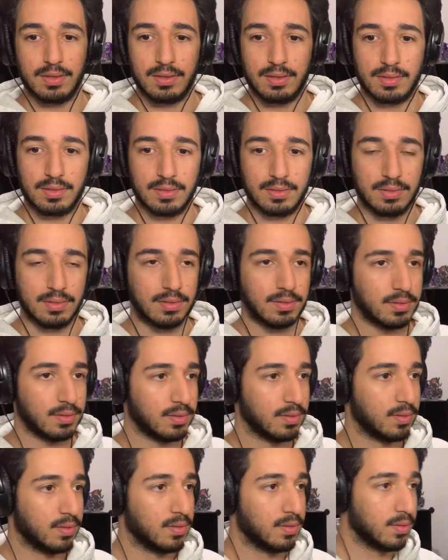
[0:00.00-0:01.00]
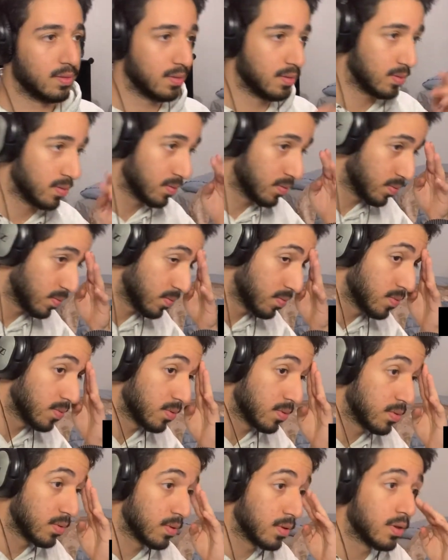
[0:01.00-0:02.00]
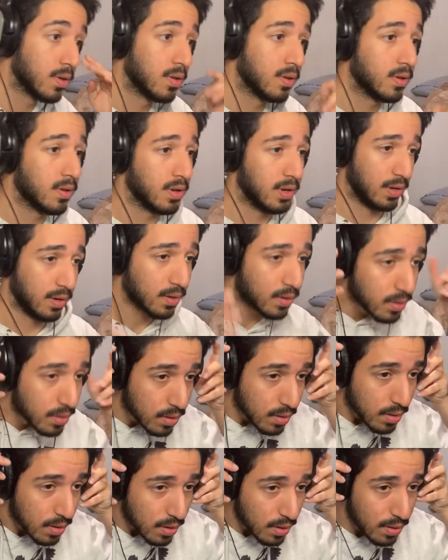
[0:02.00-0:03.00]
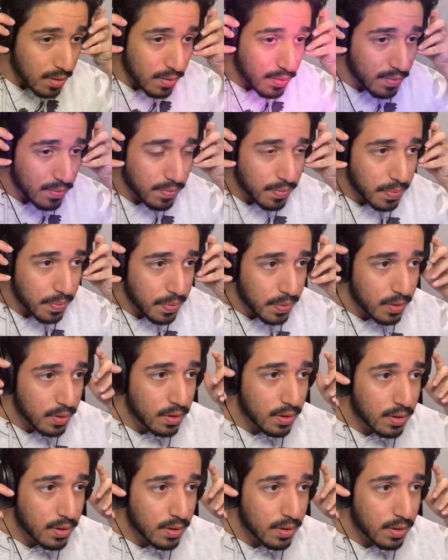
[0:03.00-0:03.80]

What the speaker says: No one is speaking in this clip.